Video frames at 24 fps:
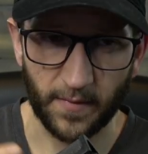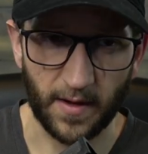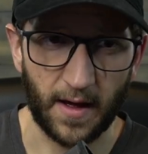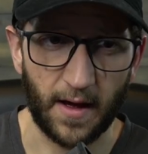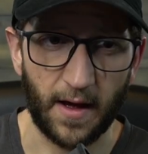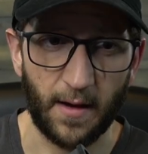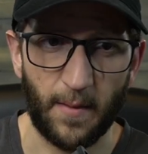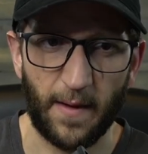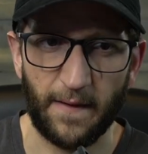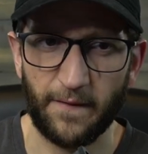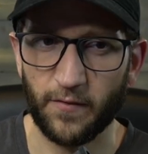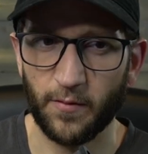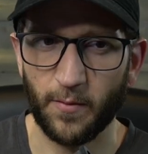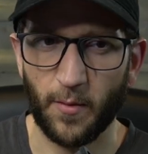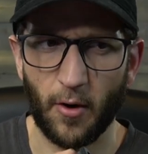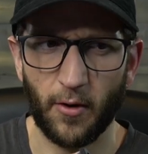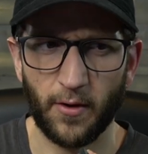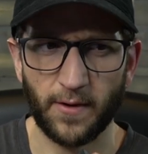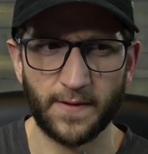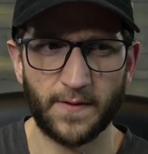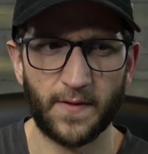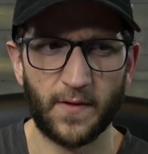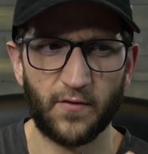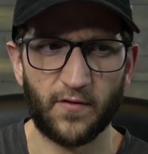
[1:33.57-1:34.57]
um, I've
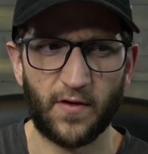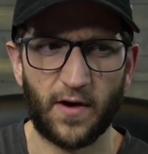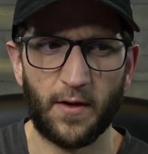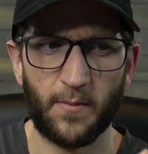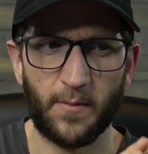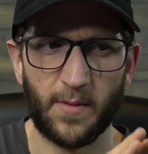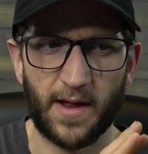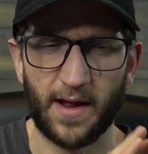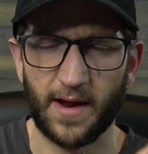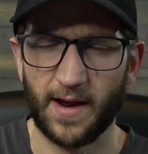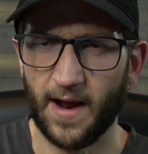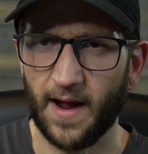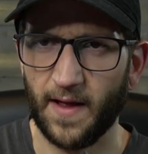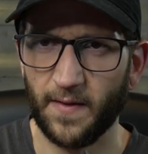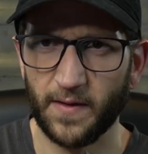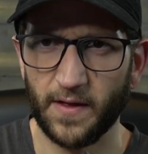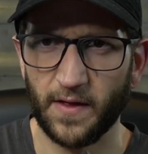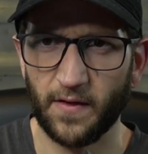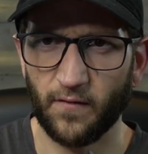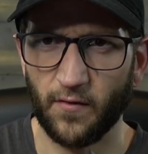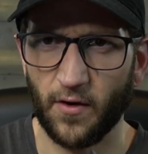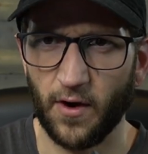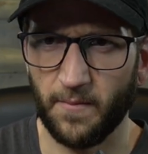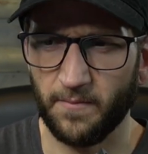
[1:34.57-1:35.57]
spoken to the gentleman I got
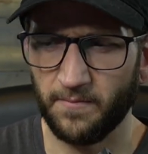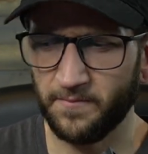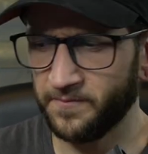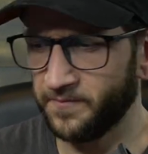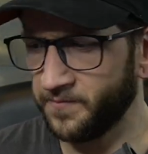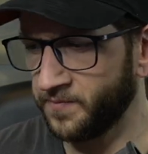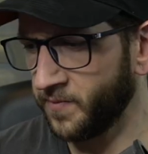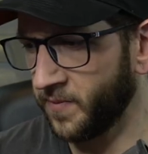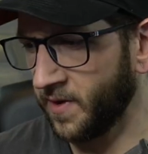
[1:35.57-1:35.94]
these from,